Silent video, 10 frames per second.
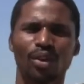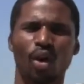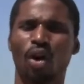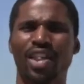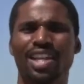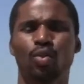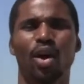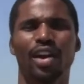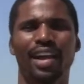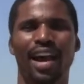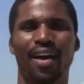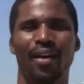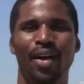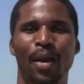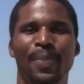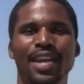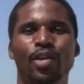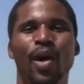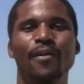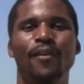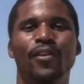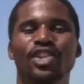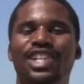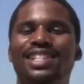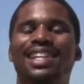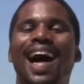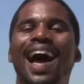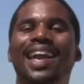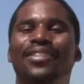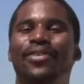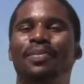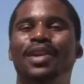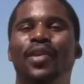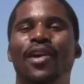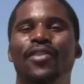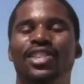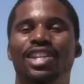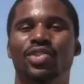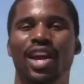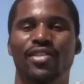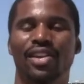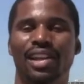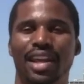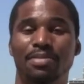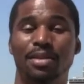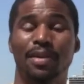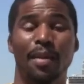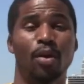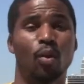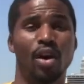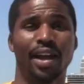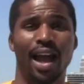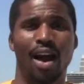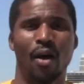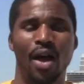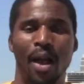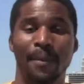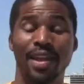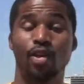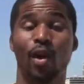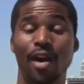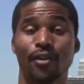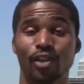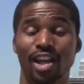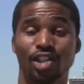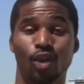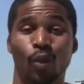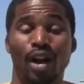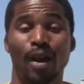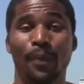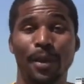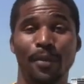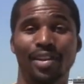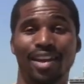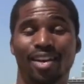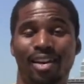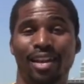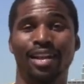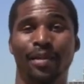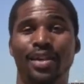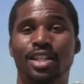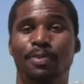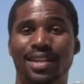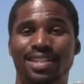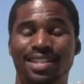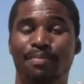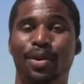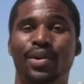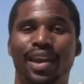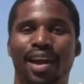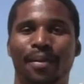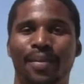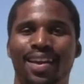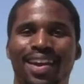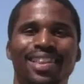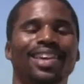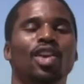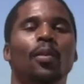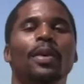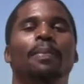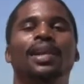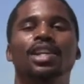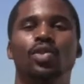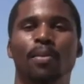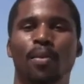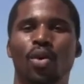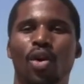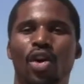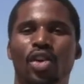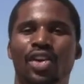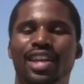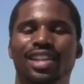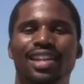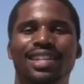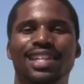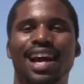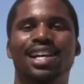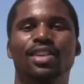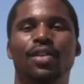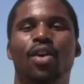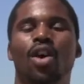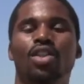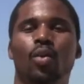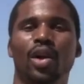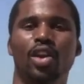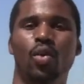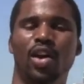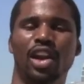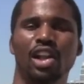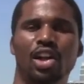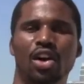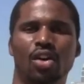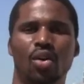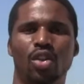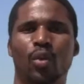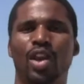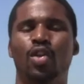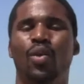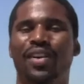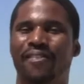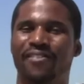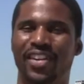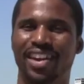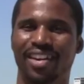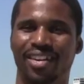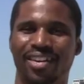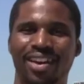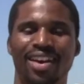or that's working out, be grateful for just life. Be grateful that you have your limbs to be able to work out. Be grateful that you're one of the people that are in limited spaces in boot camp. And then you'll be blessed with more. You get the desires of your heart the way you want to look or the way you want to feel.